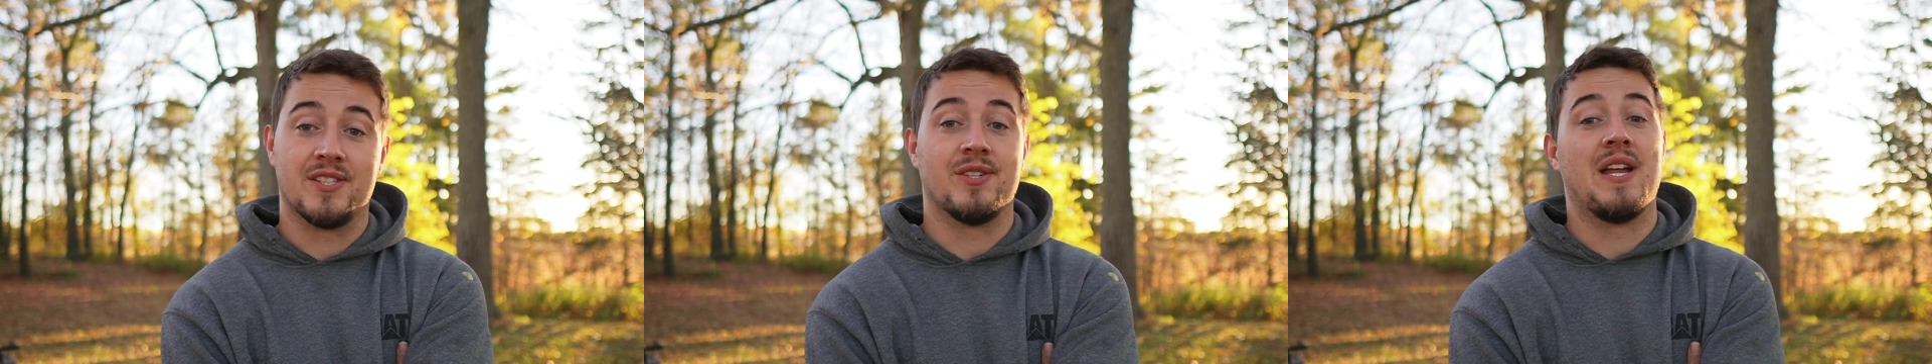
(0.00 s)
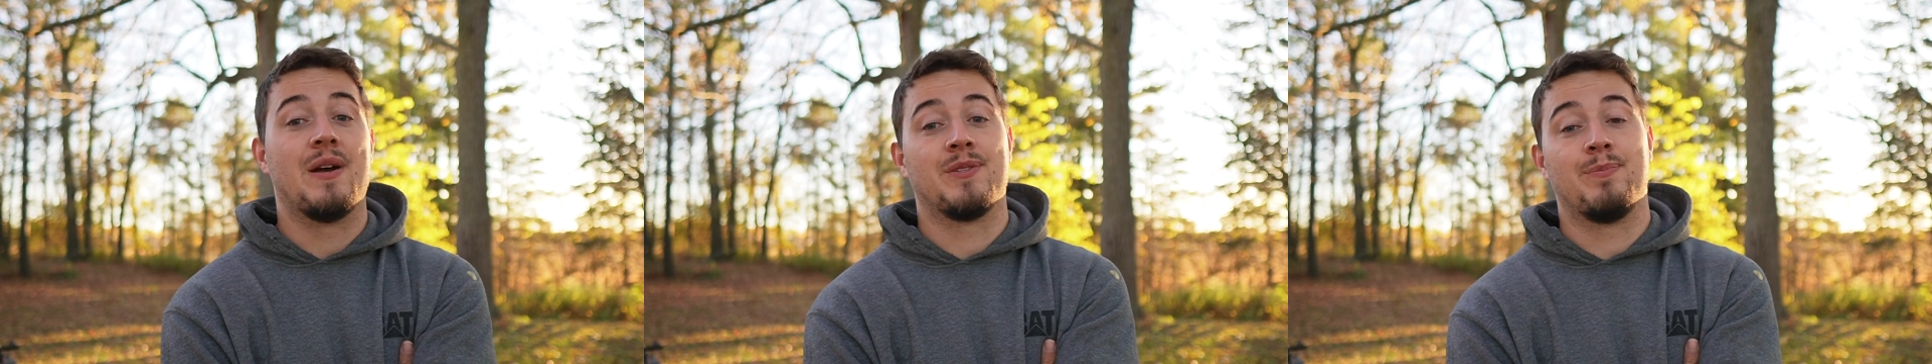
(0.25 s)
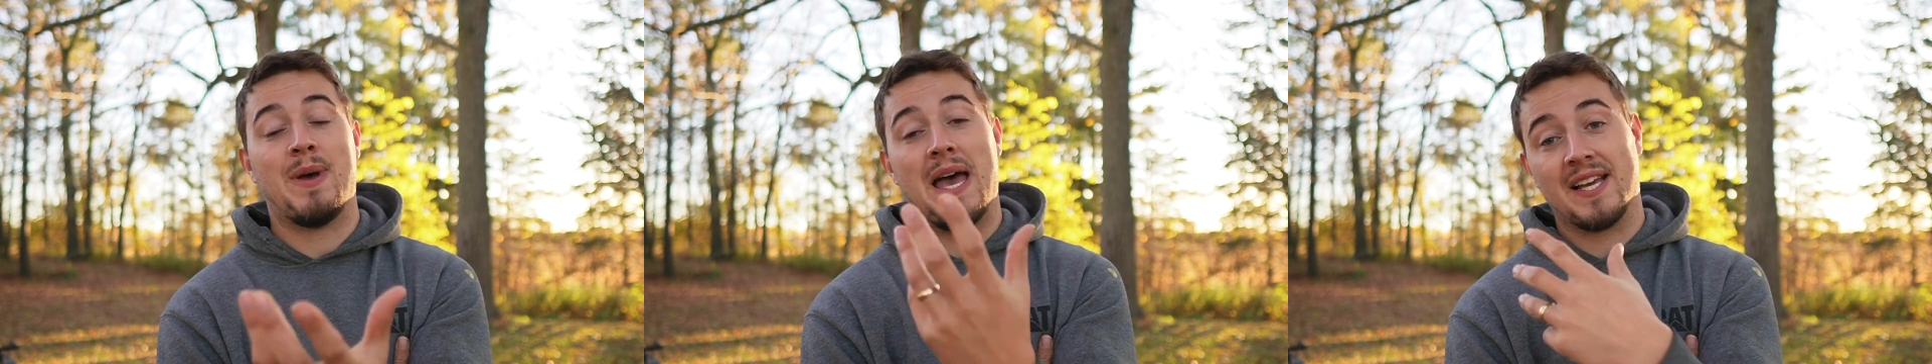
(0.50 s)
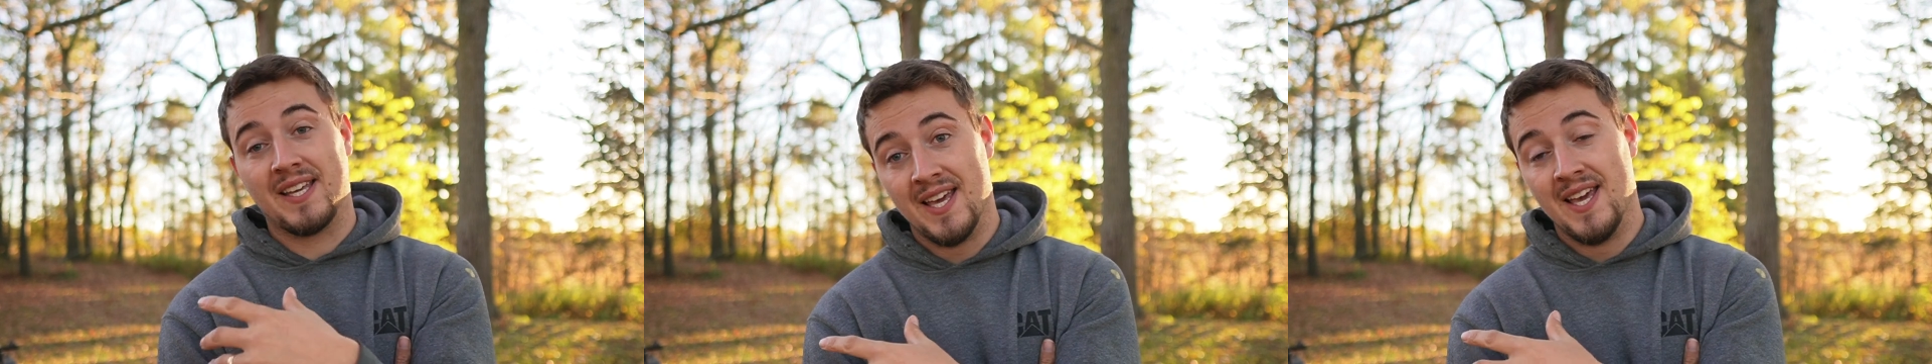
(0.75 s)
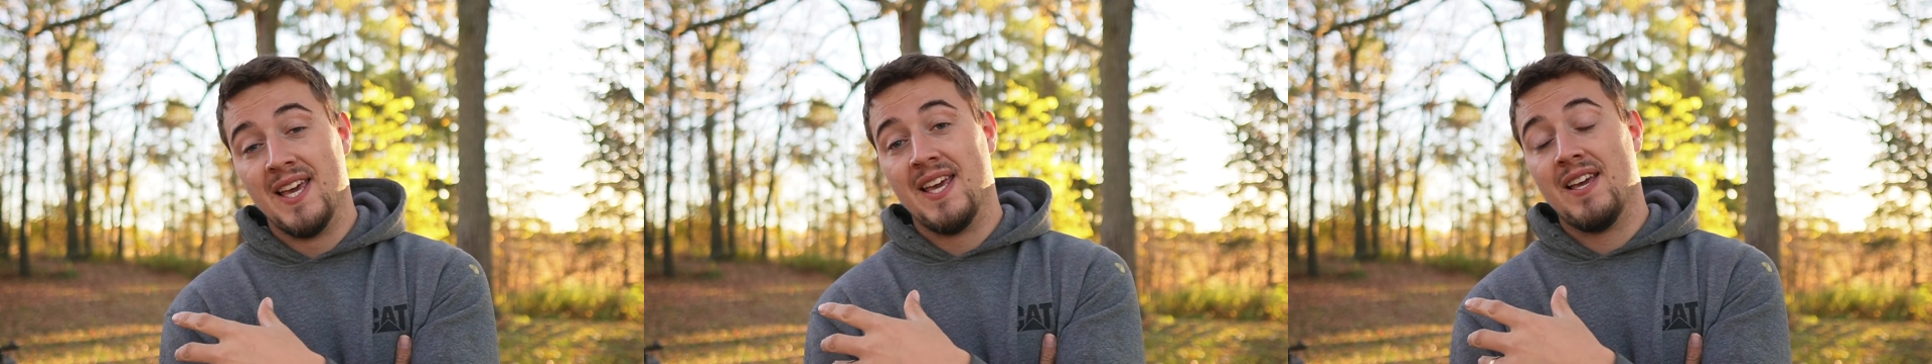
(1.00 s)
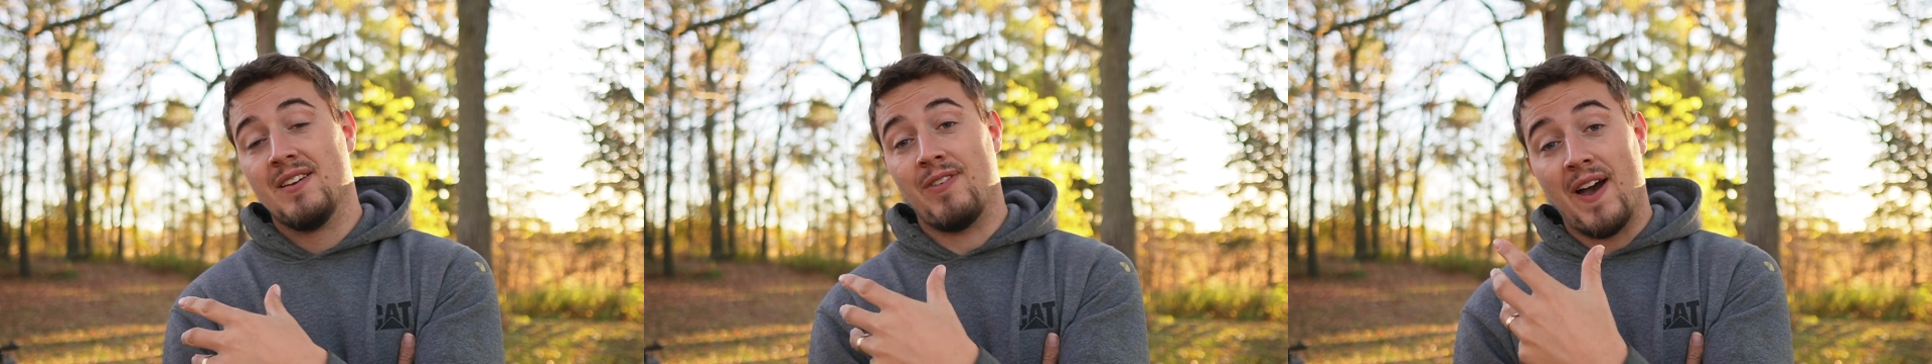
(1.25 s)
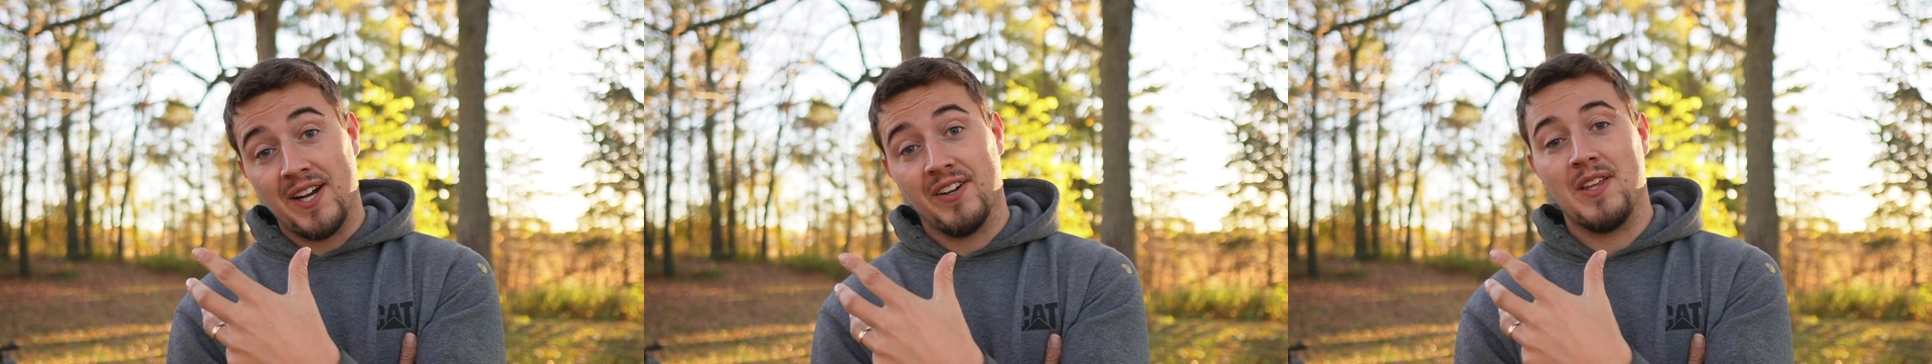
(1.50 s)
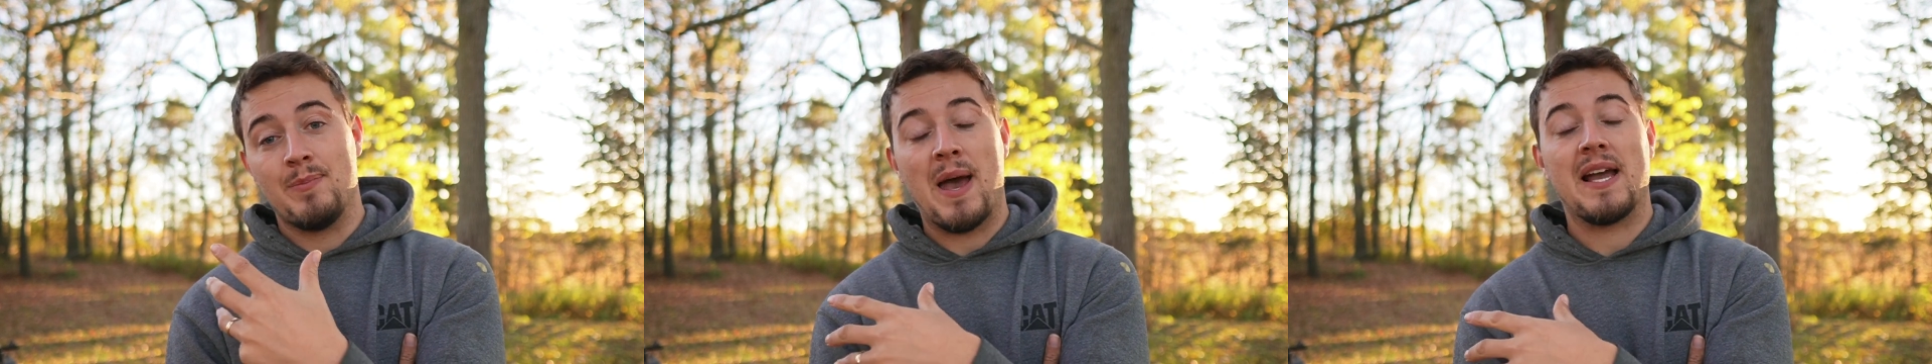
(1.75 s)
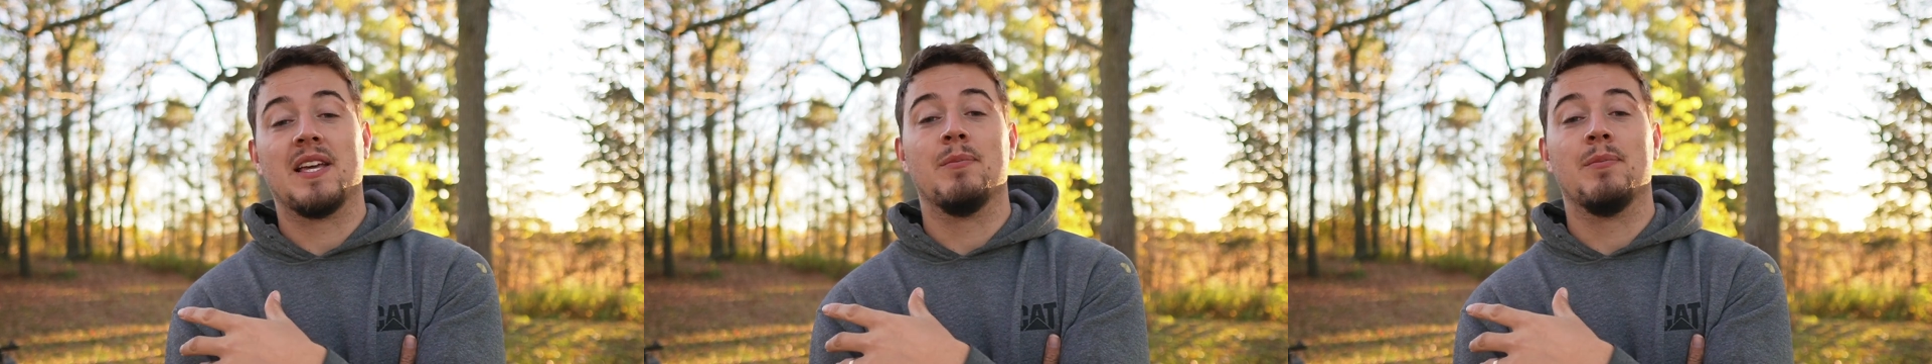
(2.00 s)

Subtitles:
So now it's back, finally back